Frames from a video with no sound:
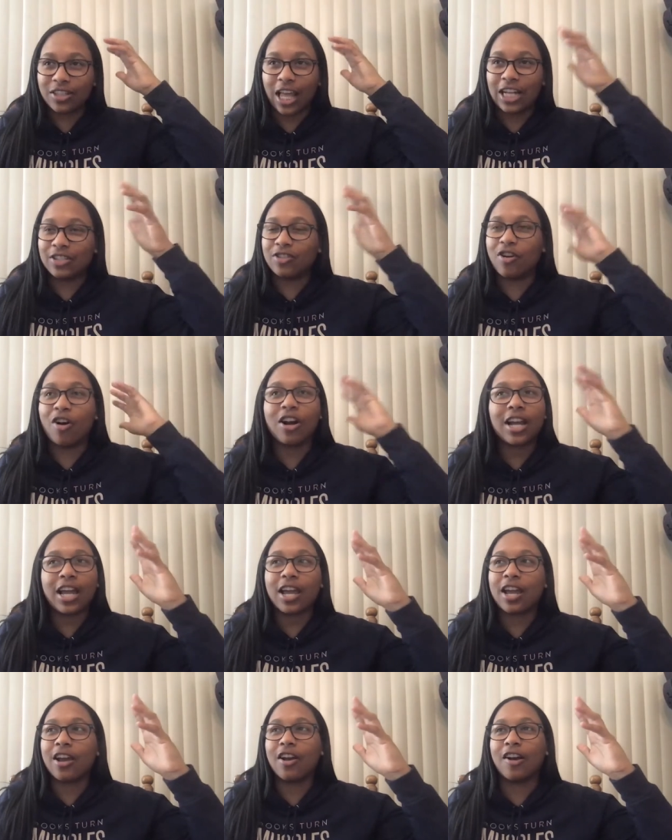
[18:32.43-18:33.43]
like dark
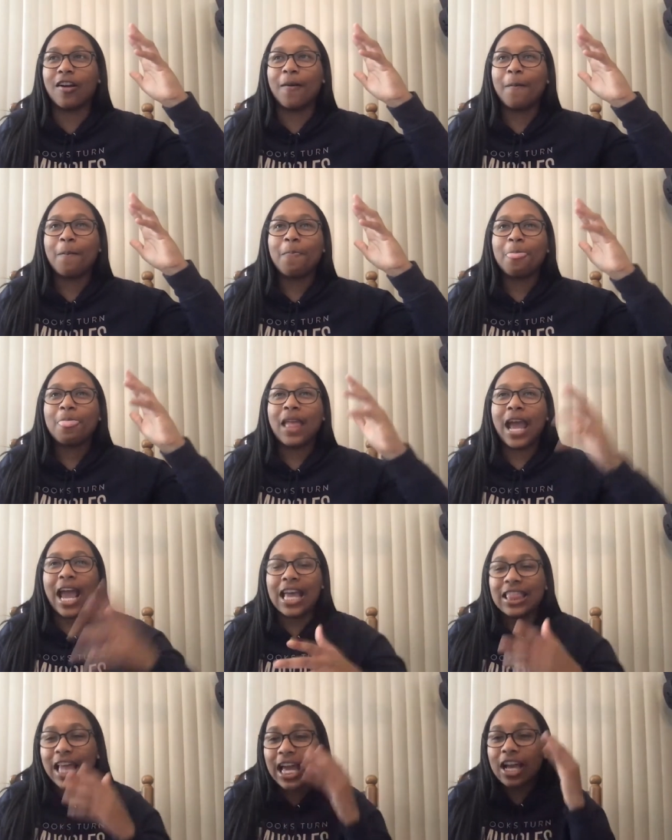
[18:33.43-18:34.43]
hair,
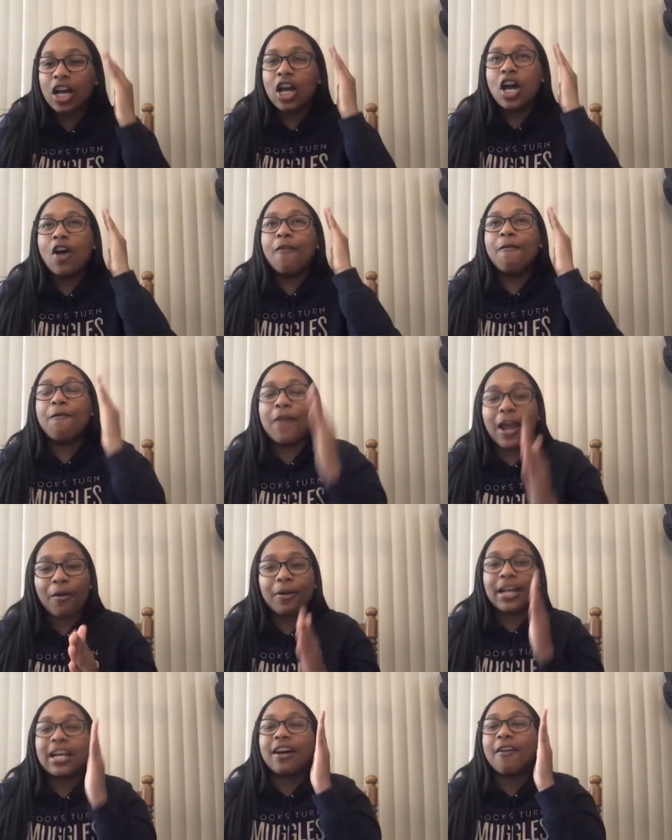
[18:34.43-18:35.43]
and like
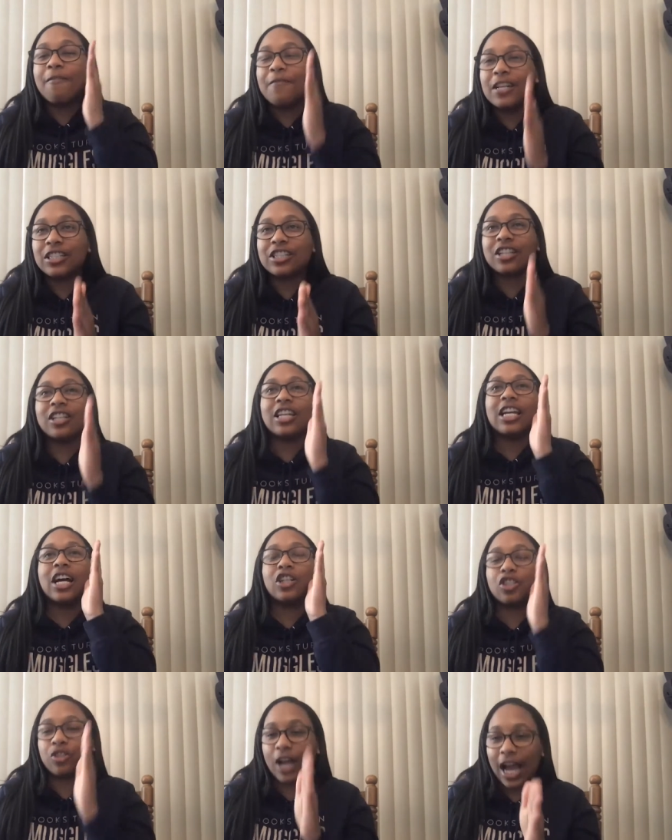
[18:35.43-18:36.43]
very conventionally
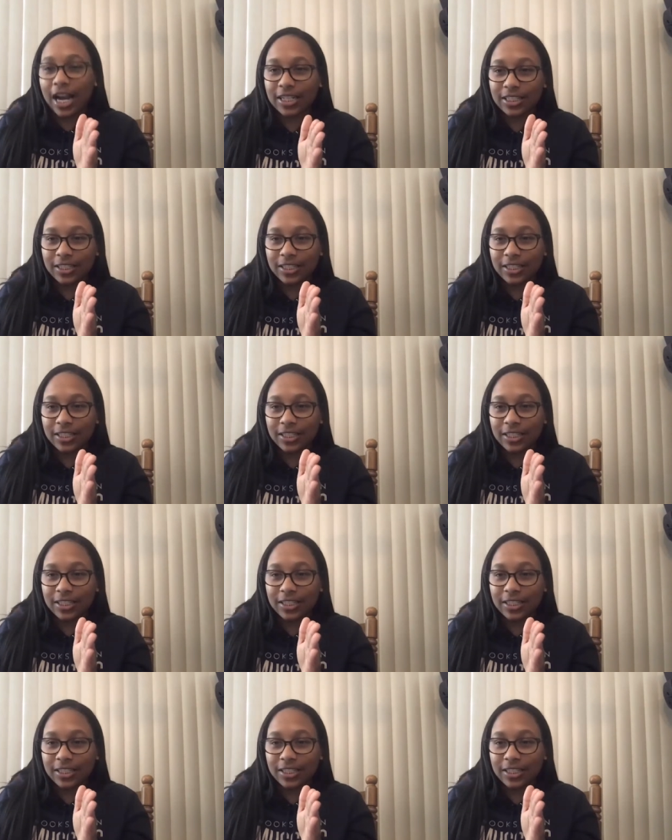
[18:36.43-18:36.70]
attractive.